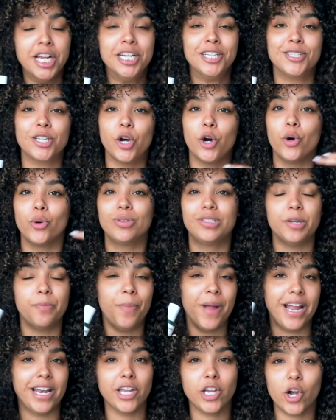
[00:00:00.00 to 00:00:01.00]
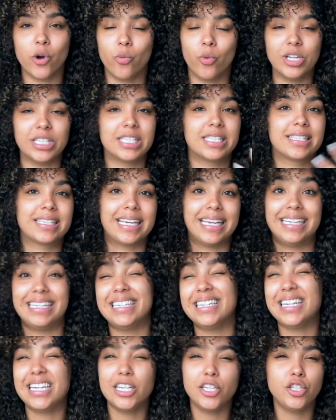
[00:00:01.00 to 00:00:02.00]
So depending on what skin
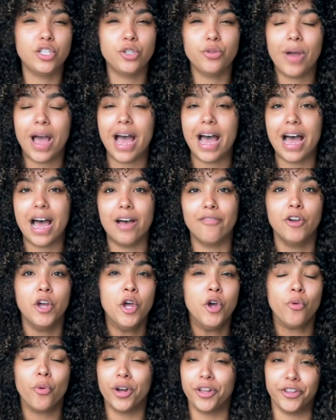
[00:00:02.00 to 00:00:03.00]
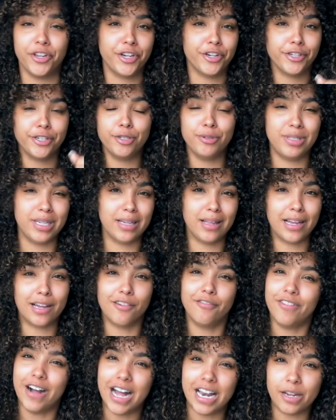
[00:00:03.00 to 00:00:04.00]
needs you have, whether you're using like
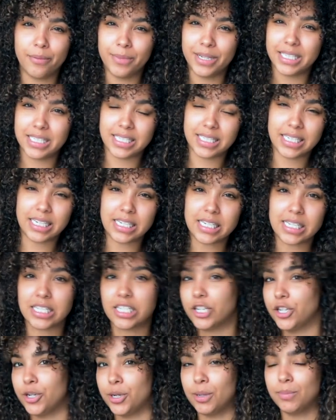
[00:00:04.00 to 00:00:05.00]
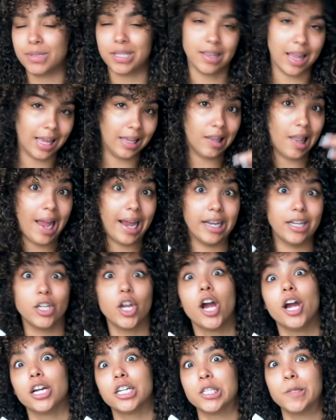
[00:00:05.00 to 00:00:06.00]
a vitamin C serum to like lighten
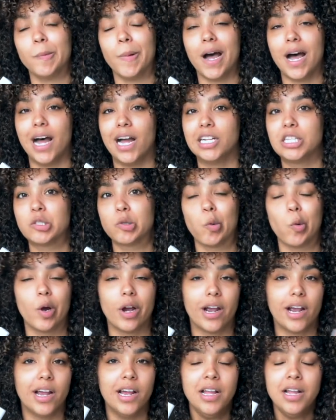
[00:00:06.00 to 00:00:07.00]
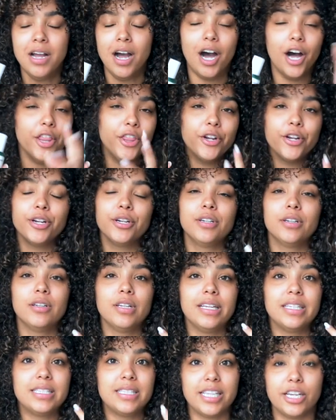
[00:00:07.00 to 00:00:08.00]
dark spots or
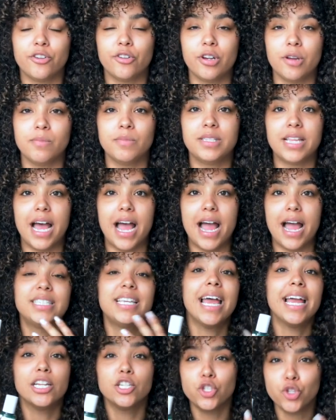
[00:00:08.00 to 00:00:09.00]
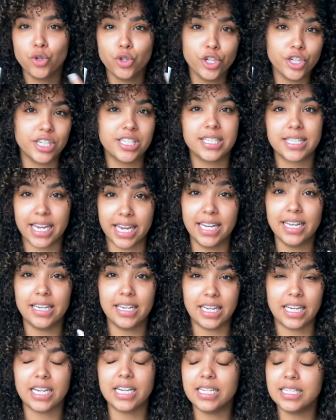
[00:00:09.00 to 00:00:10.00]
other serums that tend to your skin
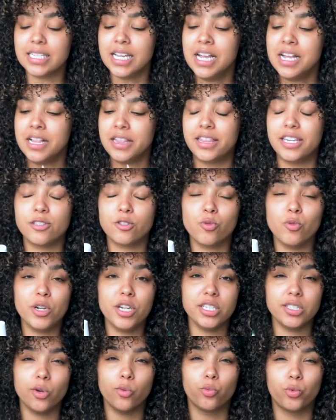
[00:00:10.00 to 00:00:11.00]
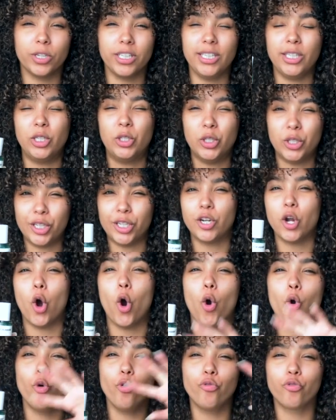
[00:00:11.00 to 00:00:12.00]
needs, this one is a really good
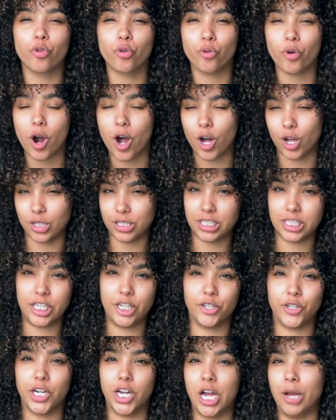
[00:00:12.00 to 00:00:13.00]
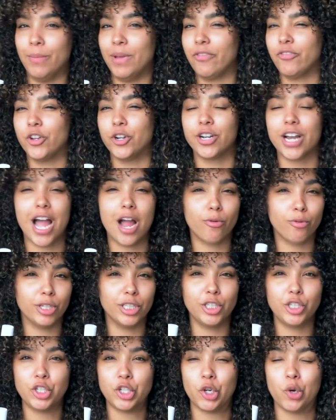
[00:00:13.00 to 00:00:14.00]
overall serum. If you're not
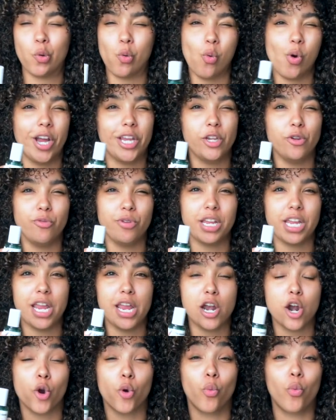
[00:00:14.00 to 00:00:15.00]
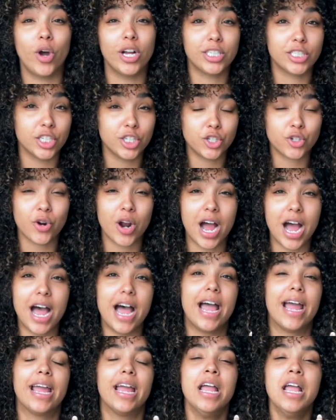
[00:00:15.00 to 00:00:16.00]
really sure what you need or what to
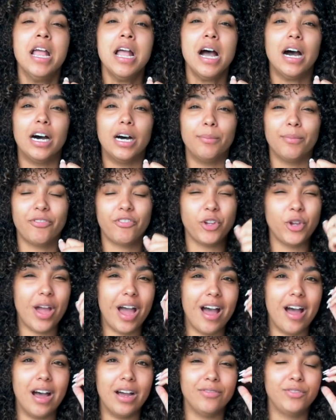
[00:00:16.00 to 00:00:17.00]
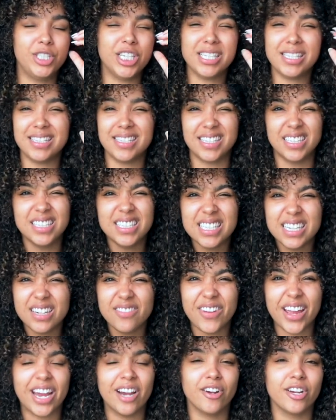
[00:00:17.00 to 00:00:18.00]
try, um, if you have just
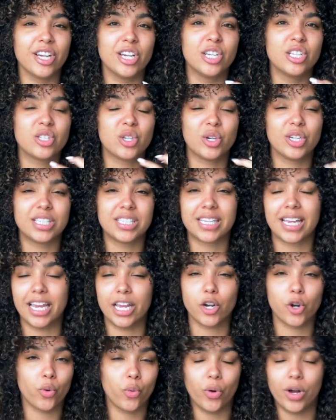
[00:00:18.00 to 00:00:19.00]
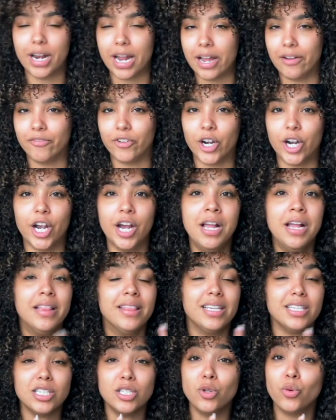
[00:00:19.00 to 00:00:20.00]
sensitive areas or skin or whatever,
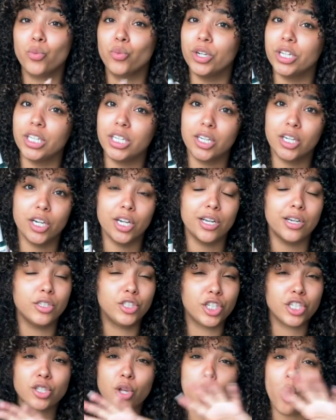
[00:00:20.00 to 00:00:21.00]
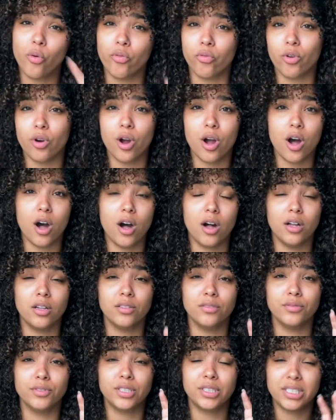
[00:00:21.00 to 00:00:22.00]
this is a really good just
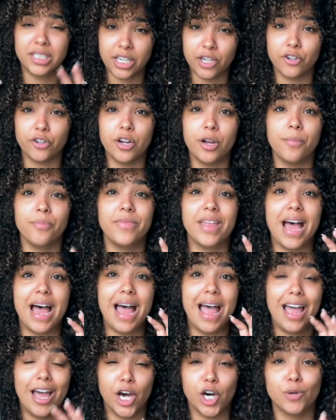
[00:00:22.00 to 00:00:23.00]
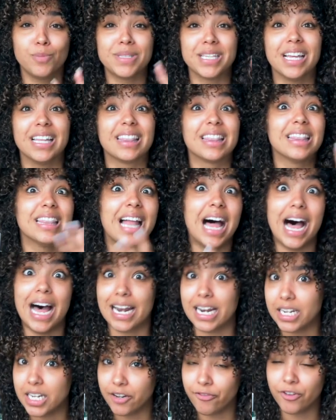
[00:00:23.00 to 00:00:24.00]
overall serum that helps a
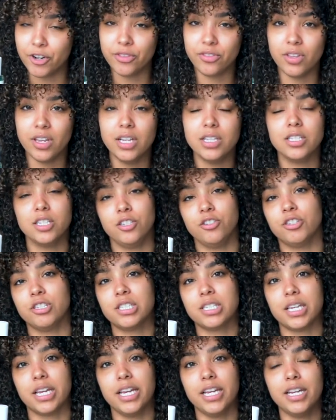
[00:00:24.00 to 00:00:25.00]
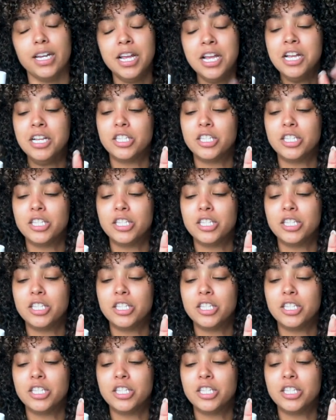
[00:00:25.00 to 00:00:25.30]
lot of different things in your skin.